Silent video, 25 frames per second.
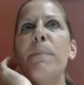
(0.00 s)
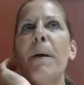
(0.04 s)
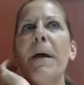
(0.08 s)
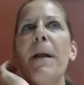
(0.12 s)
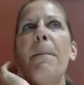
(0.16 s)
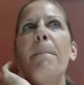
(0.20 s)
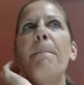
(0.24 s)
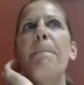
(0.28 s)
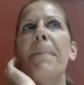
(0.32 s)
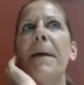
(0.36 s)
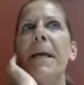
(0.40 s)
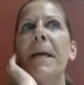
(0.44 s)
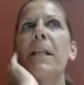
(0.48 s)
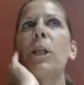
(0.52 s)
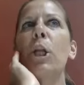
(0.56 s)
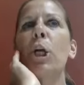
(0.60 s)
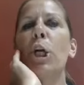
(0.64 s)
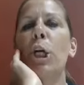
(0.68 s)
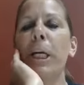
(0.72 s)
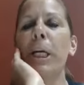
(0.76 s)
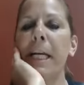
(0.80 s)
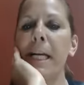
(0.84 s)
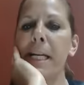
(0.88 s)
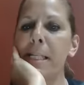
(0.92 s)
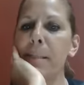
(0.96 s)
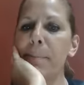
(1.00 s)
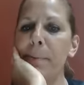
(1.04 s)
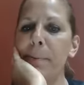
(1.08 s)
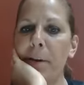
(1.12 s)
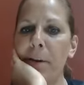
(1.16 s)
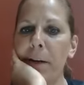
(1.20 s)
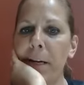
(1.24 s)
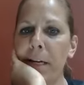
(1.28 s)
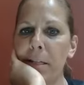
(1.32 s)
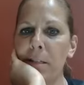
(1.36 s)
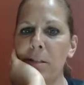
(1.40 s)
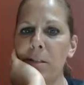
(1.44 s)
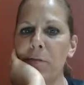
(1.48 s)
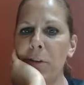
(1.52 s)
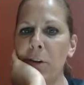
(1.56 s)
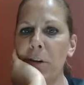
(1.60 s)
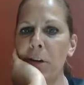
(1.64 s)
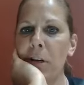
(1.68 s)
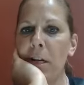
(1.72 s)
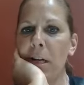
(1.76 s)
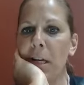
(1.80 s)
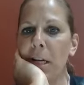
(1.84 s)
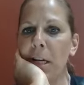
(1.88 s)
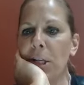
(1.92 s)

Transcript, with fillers: been a big learning experience for,